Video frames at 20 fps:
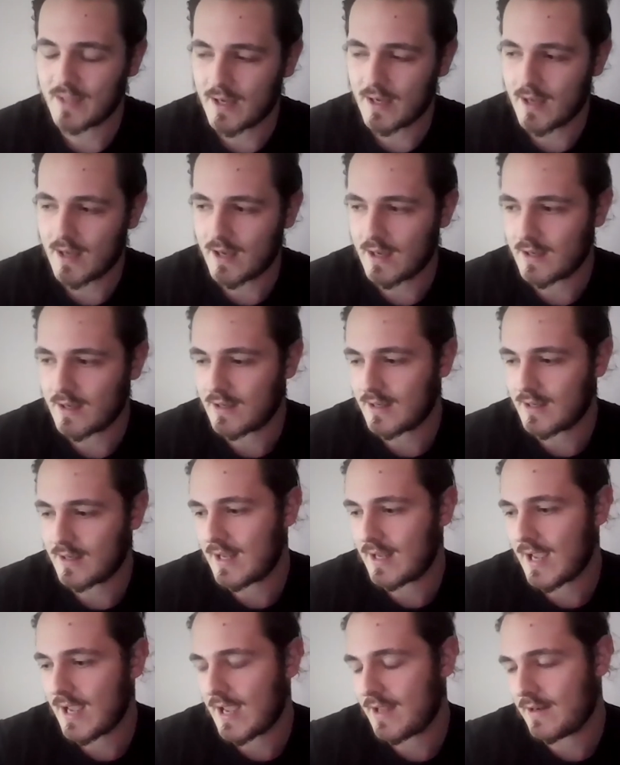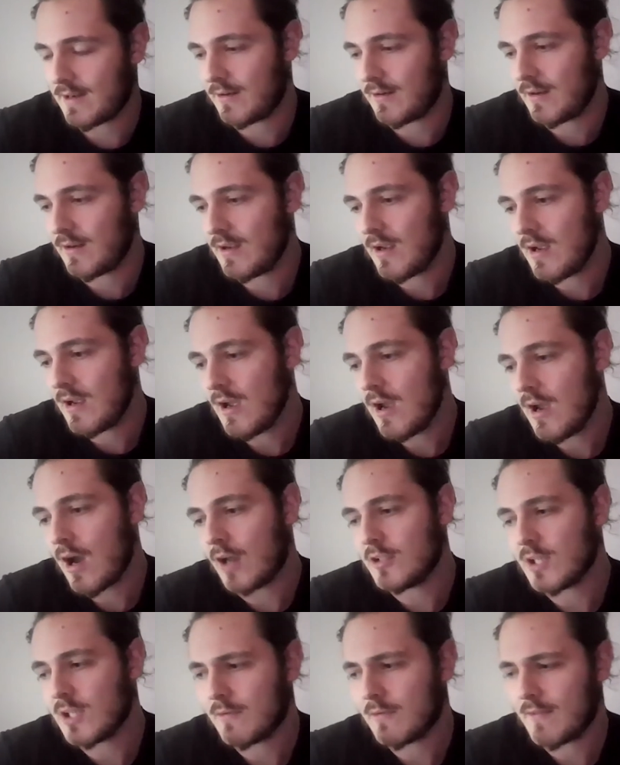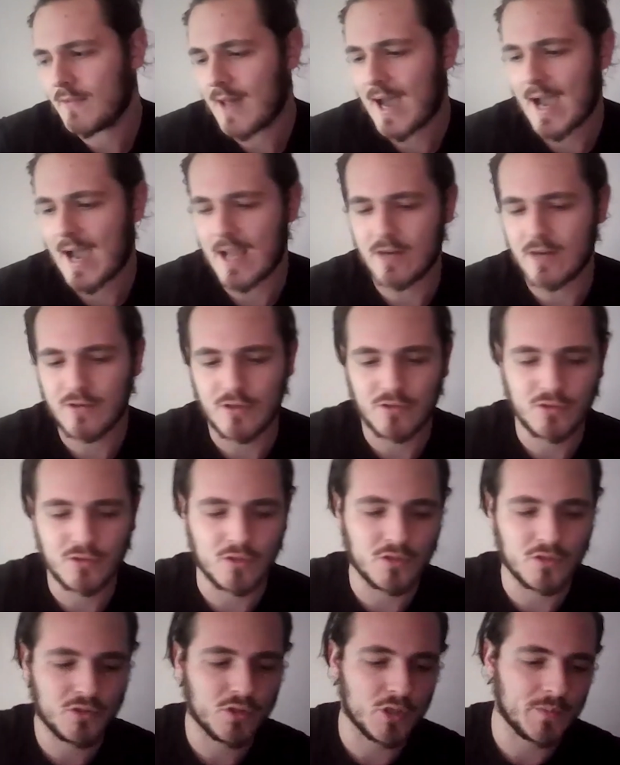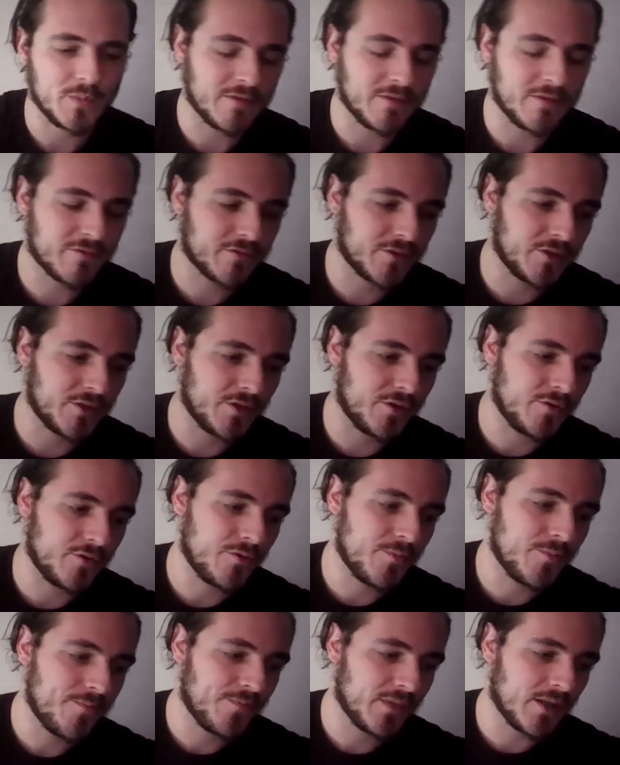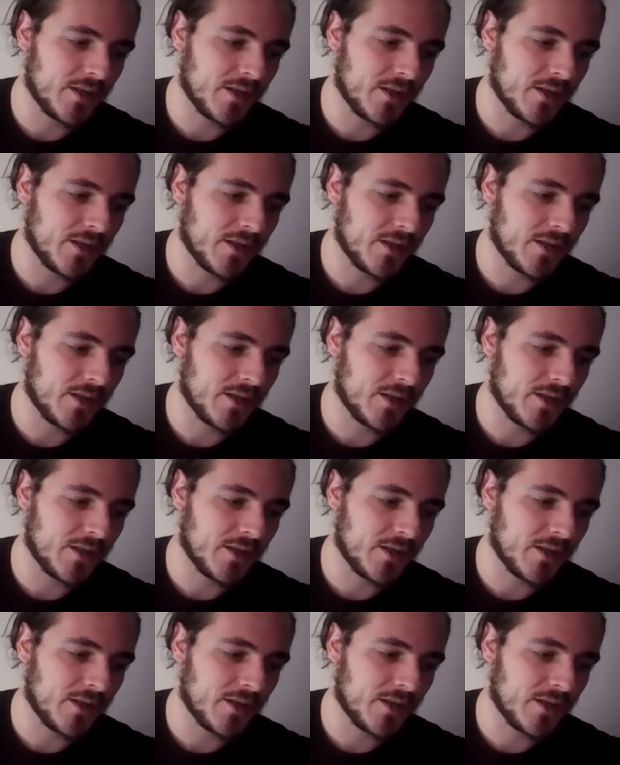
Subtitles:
And then on top of that, Andrew sort of talked me through